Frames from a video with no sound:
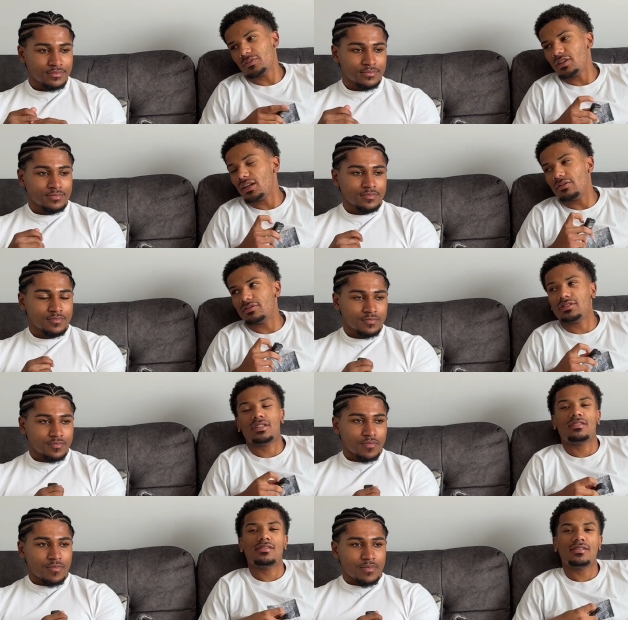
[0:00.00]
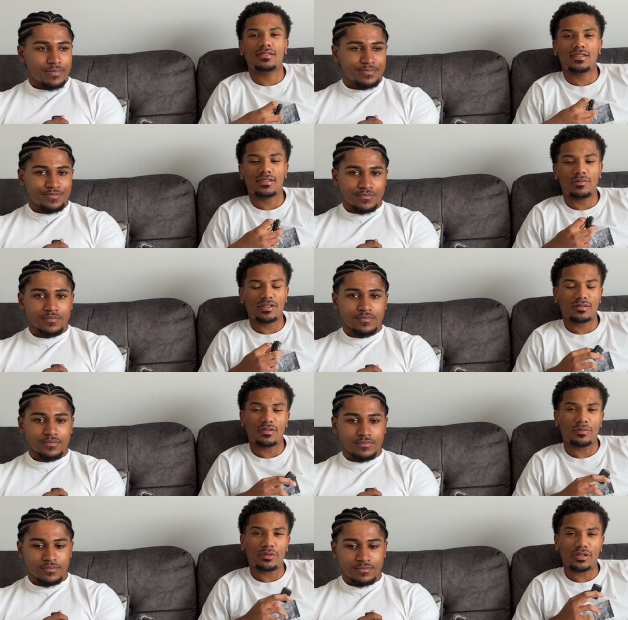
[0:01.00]
Speaker 1: but yeah, no, it was sick. Sick to meet some of
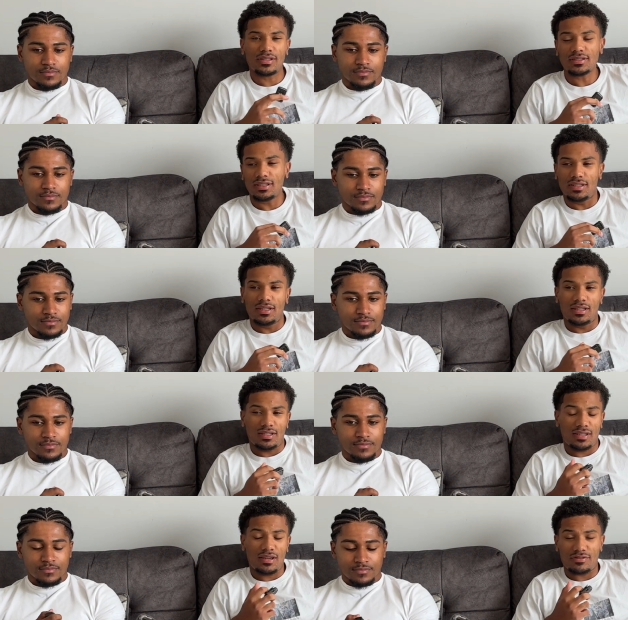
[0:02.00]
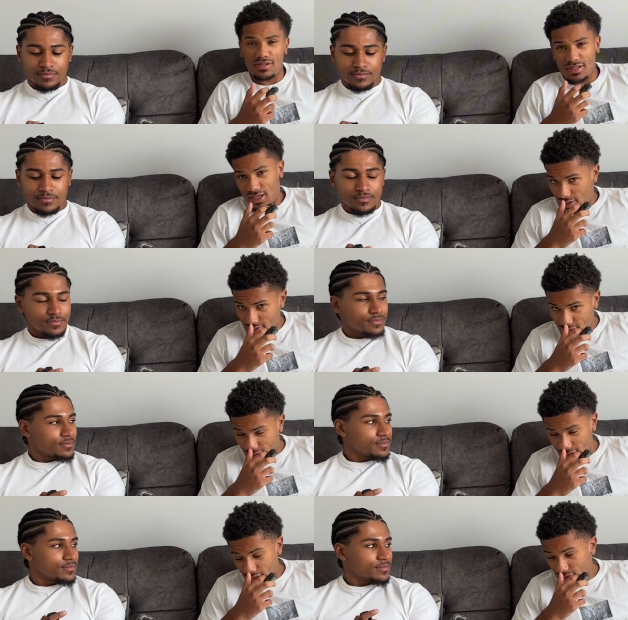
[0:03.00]
the boys, and yeah, it was a sick,
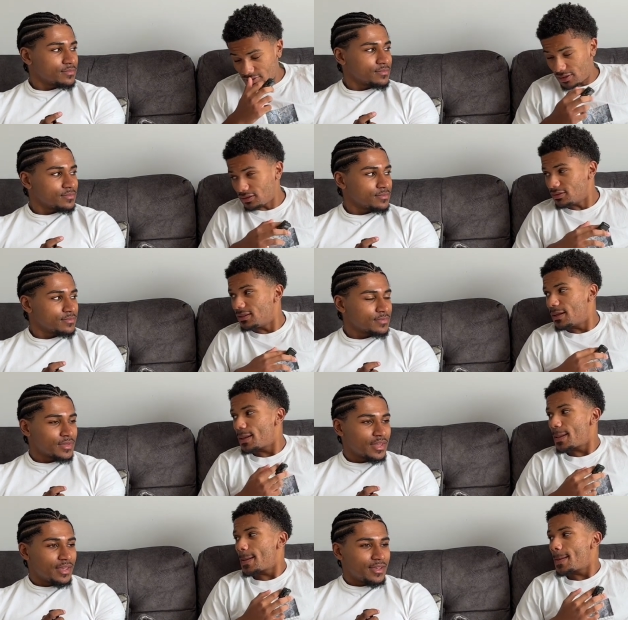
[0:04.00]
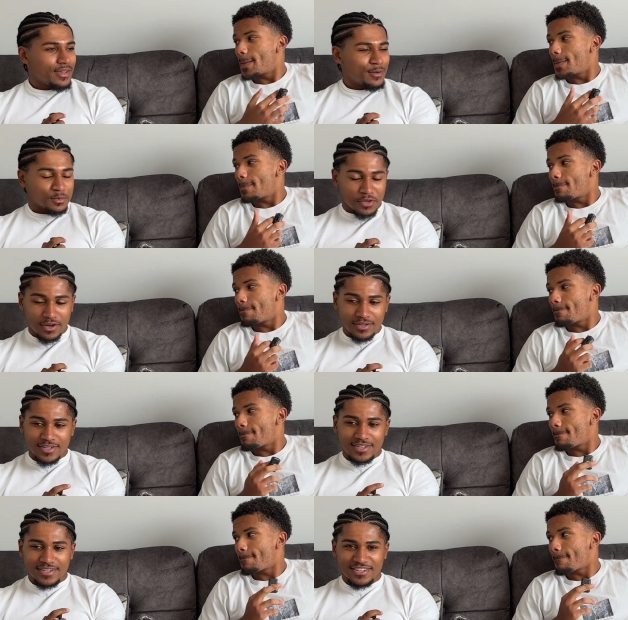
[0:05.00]
sick session, man. It was good,
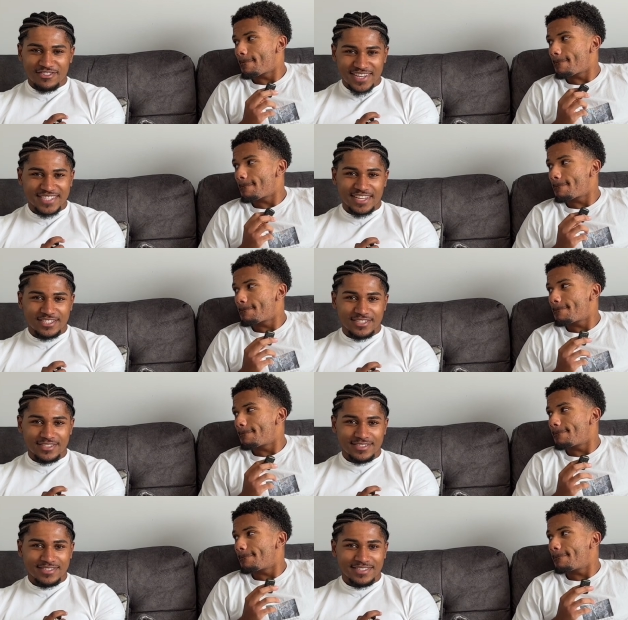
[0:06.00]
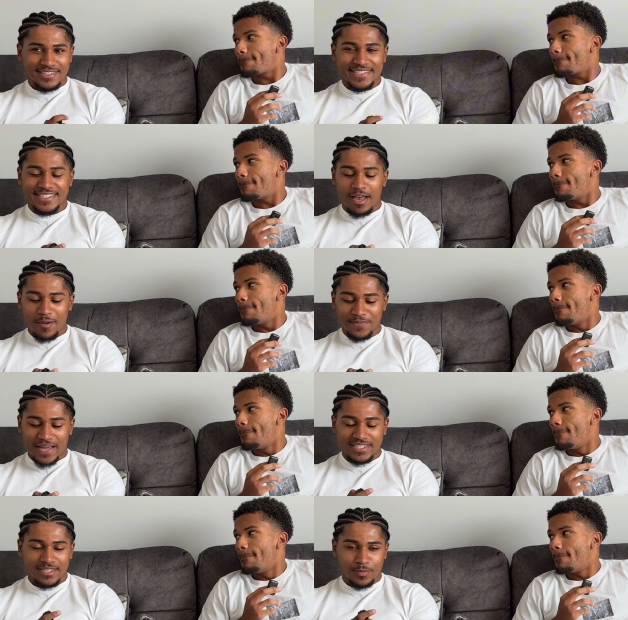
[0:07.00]
Speaker 2: great session. It's set up
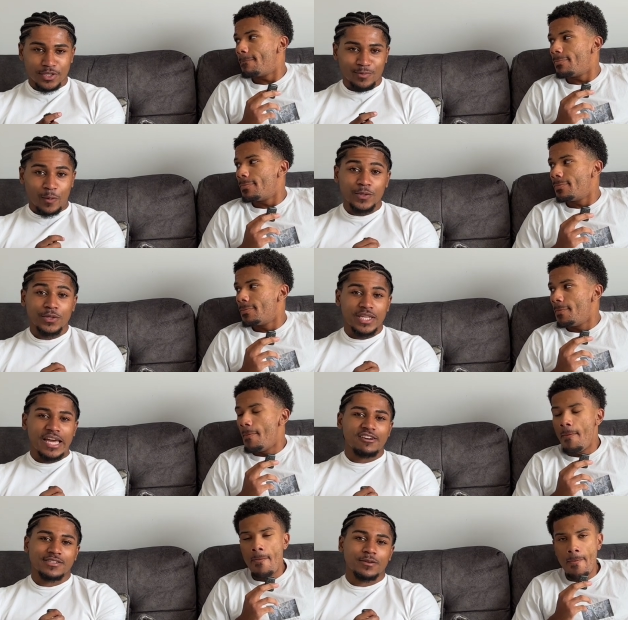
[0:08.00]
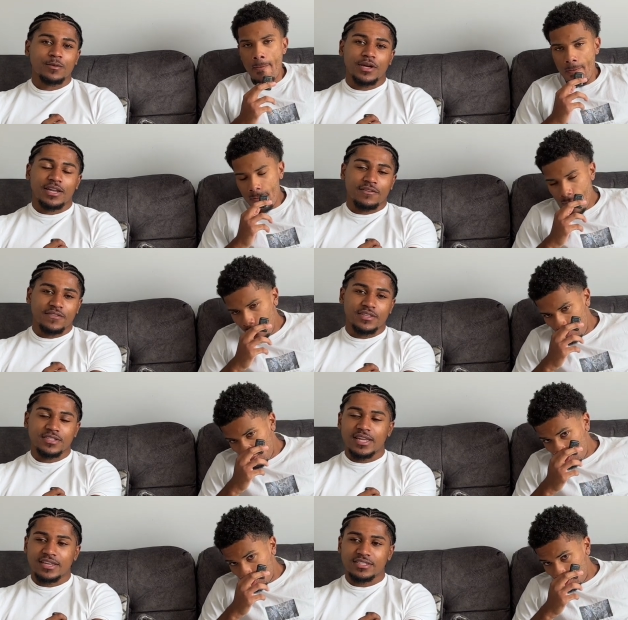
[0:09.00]
nicely because what we're doing later is all going out for
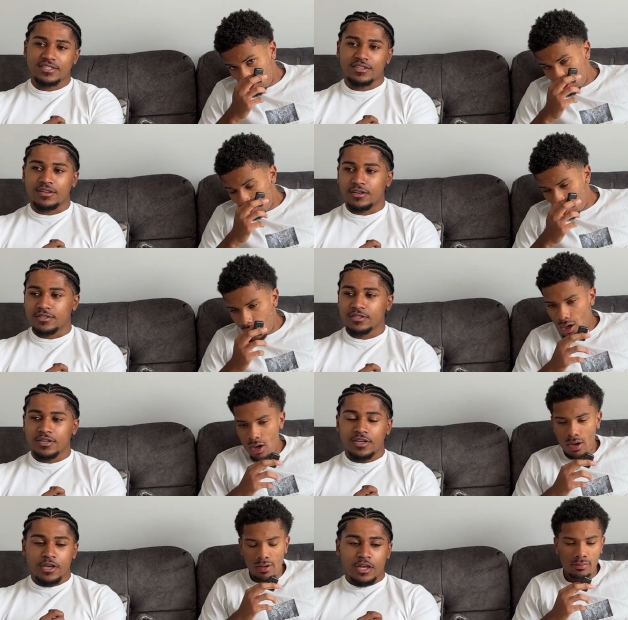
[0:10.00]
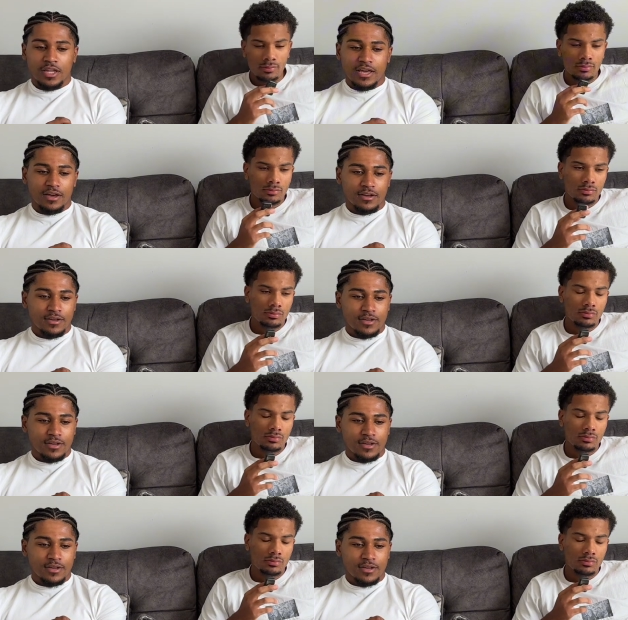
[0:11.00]
steaks and cigars later.